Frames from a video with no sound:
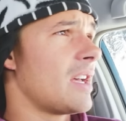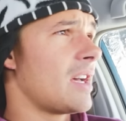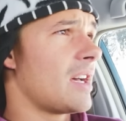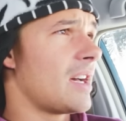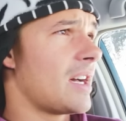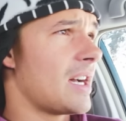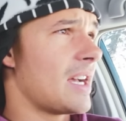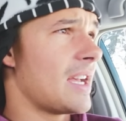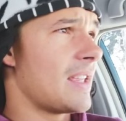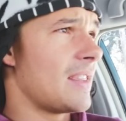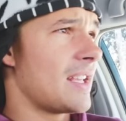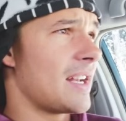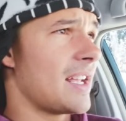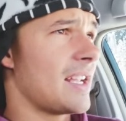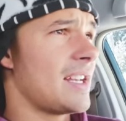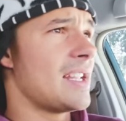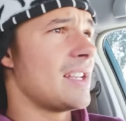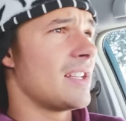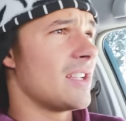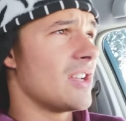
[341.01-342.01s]
Uh, and then
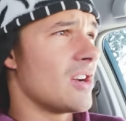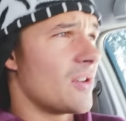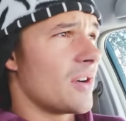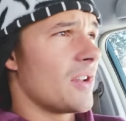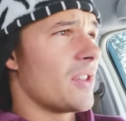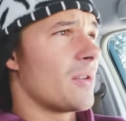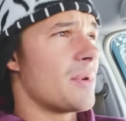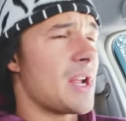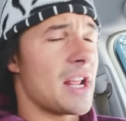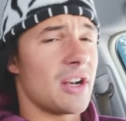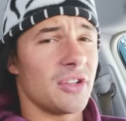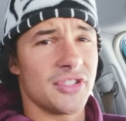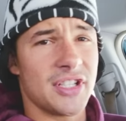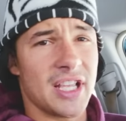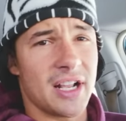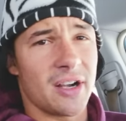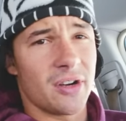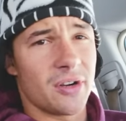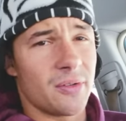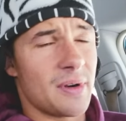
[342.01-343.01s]
I need to go into the rental
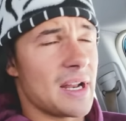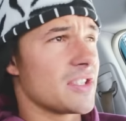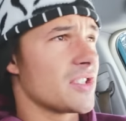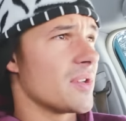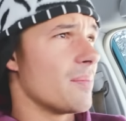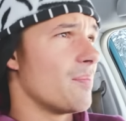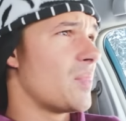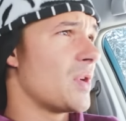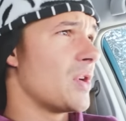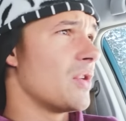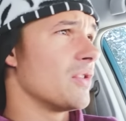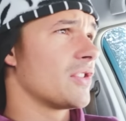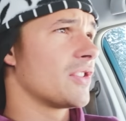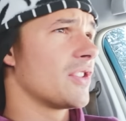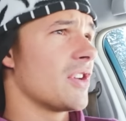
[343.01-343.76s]
center to rent some boots.